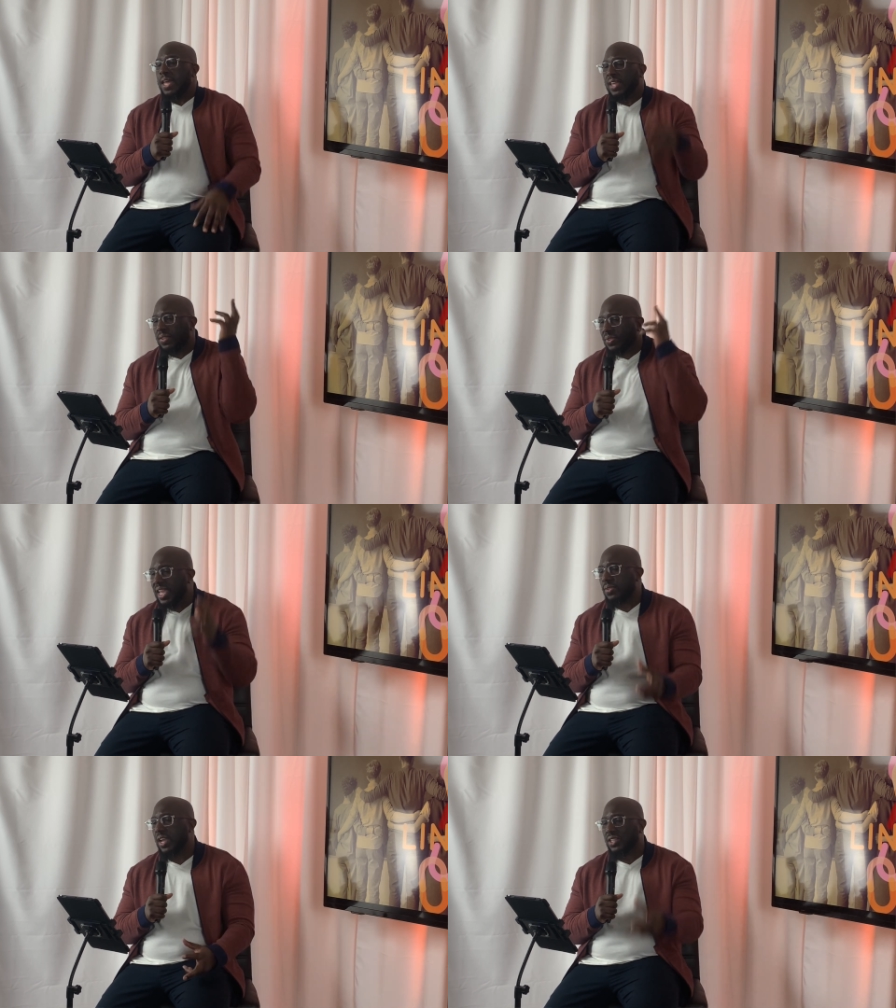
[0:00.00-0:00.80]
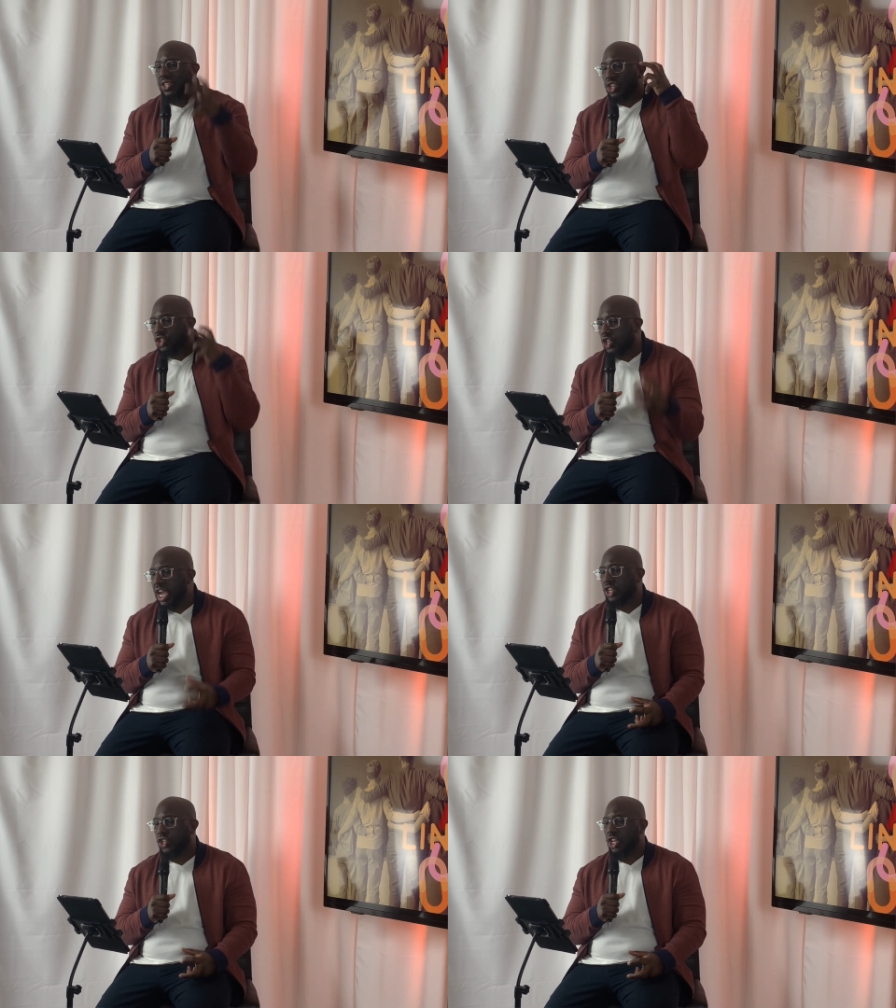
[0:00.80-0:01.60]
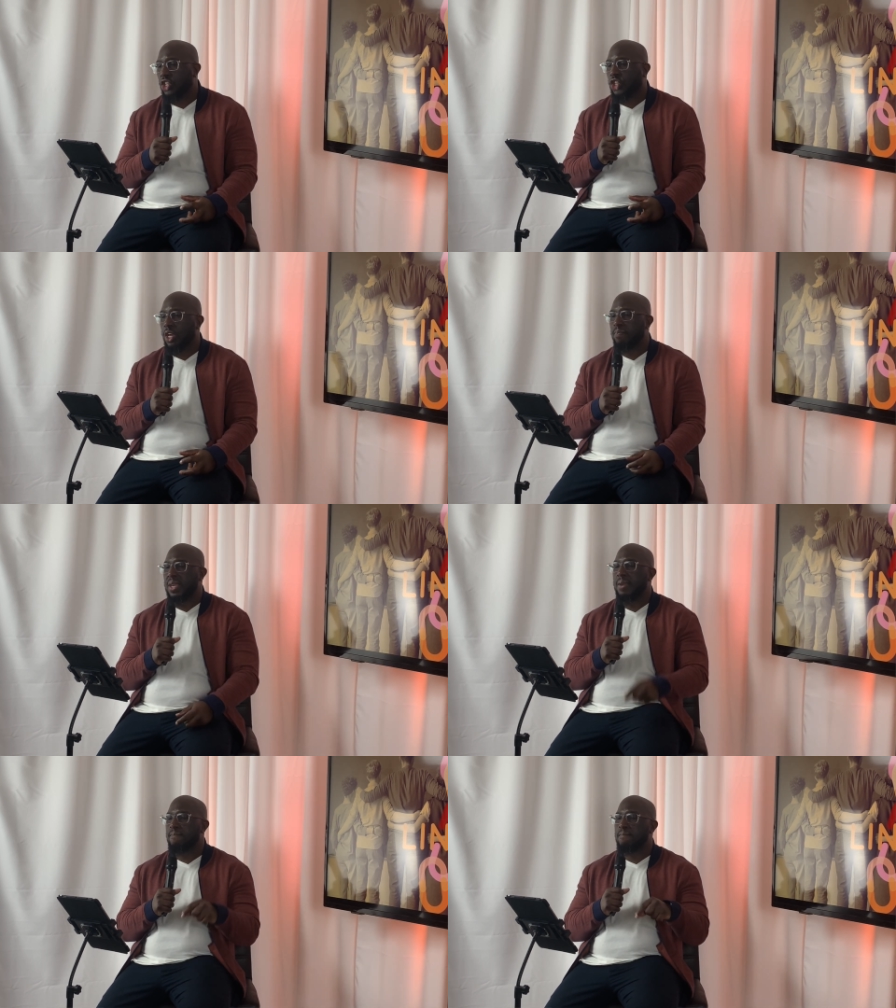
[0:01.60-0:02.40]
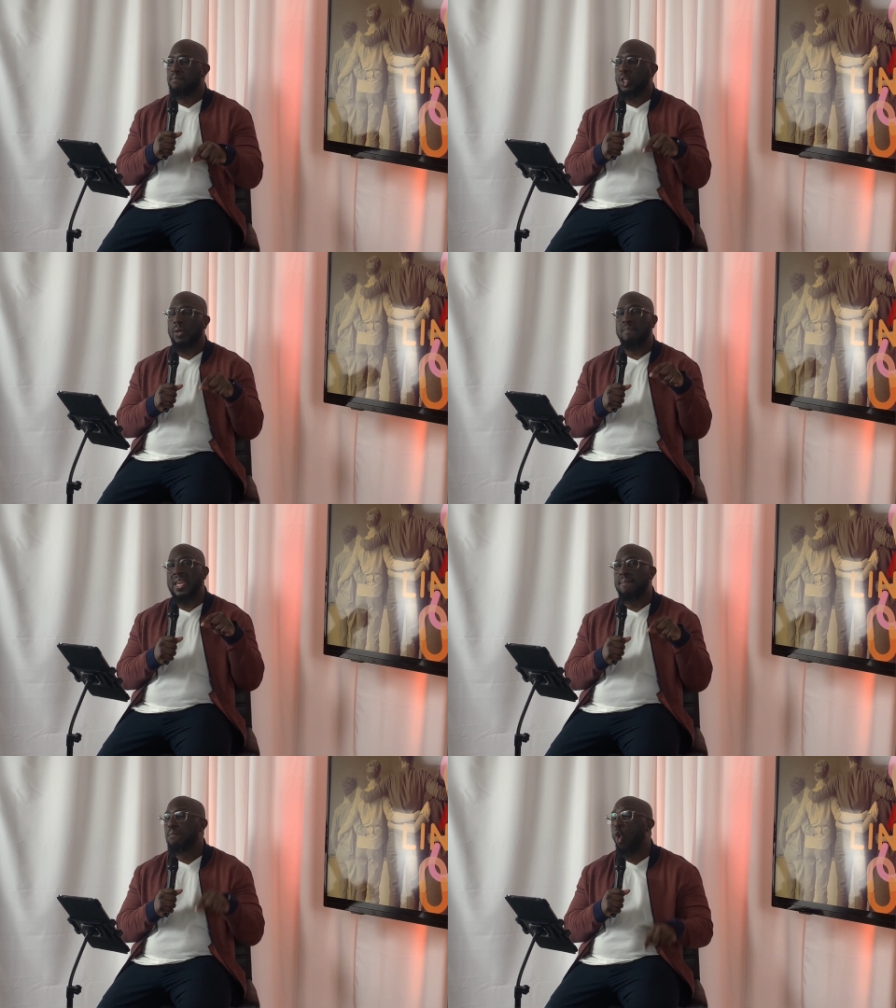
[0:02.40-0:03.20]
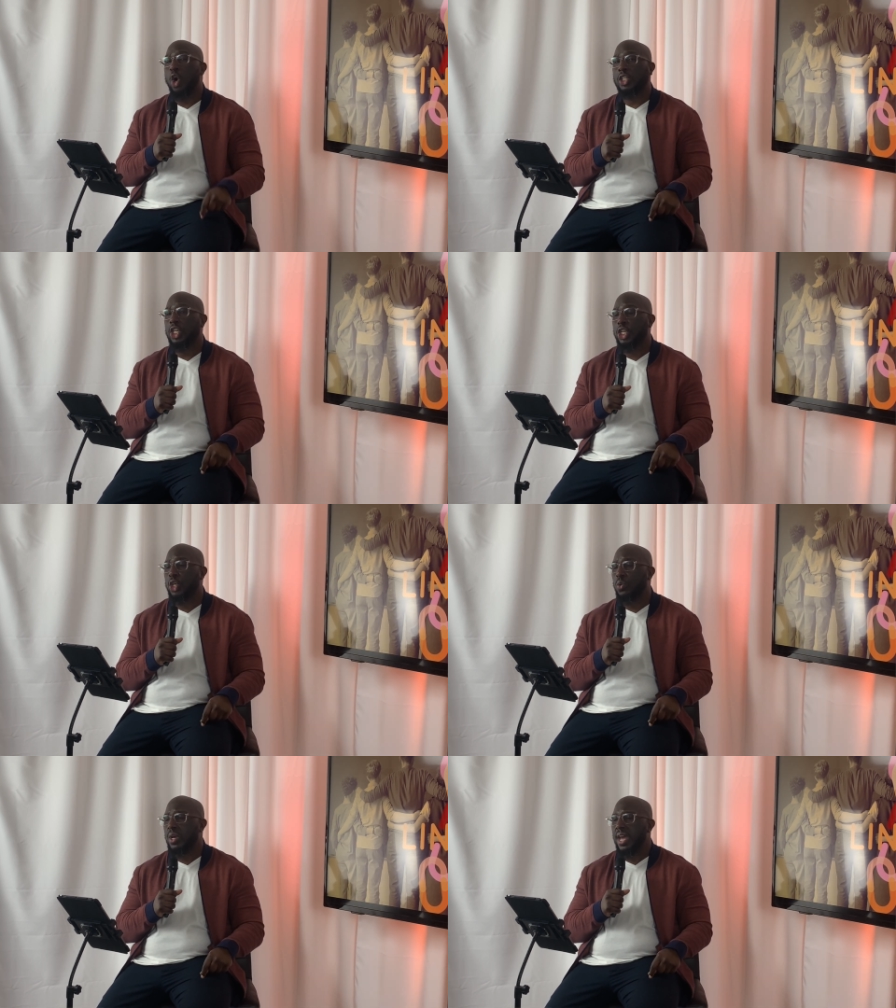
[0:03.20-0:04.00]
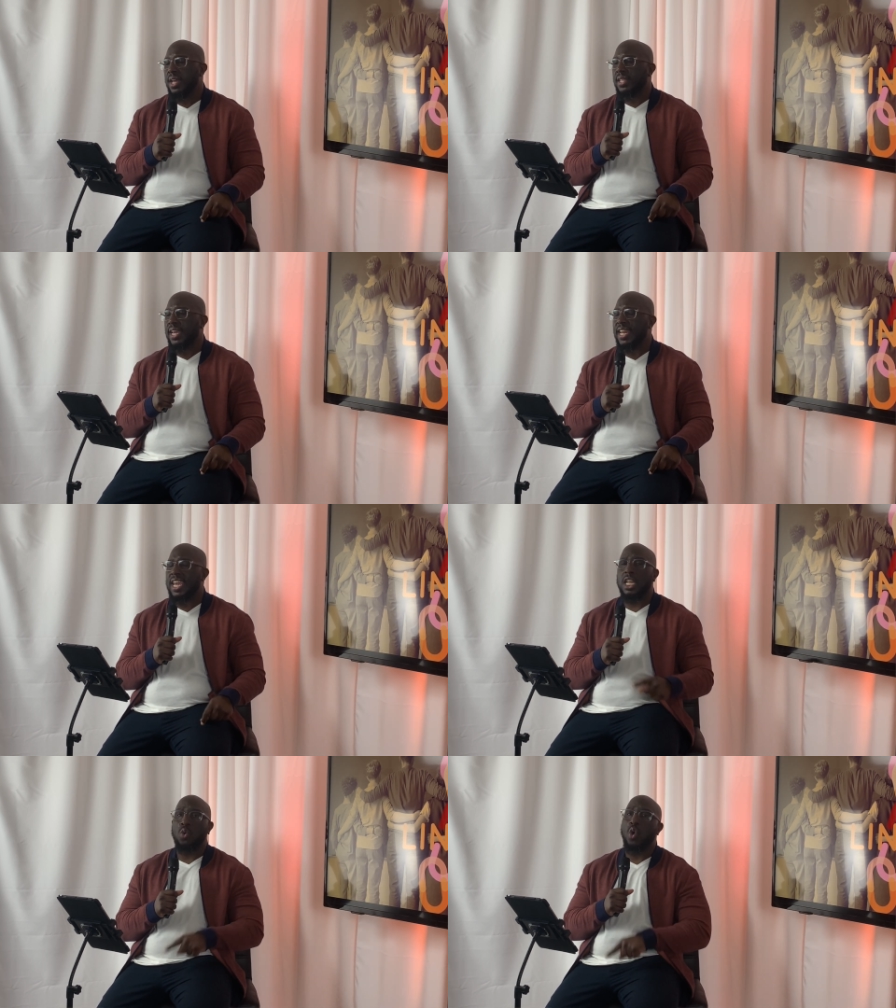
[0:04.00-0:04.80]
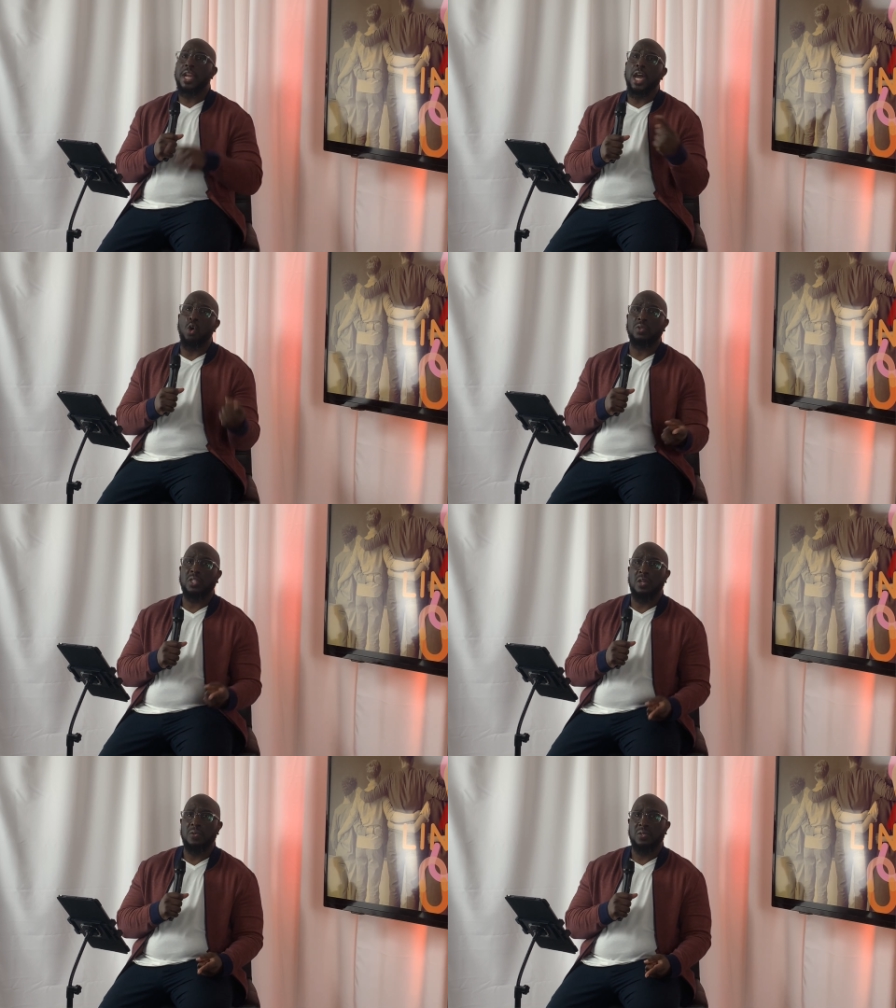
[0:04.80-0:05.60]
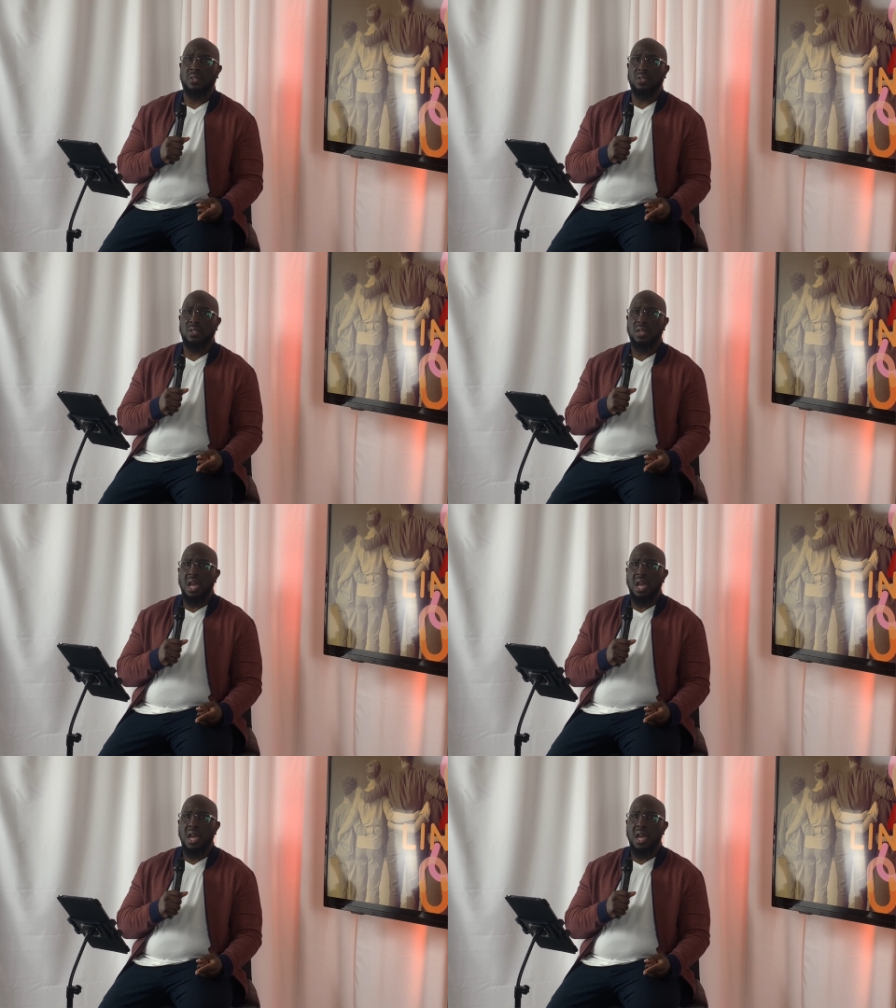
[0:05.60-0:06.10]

They think their suggestion should be should mean more to you than anyone else's.